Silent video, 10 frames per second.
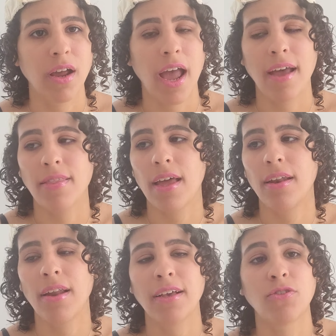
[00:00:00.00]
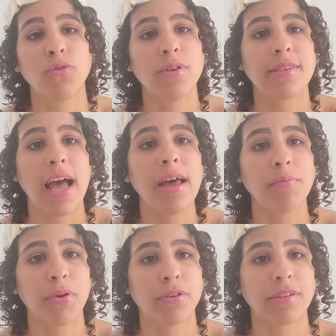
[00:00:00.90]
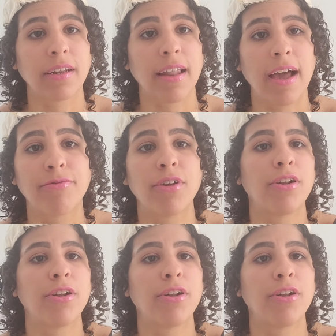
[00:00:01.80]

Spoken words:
And then as soon as that person left,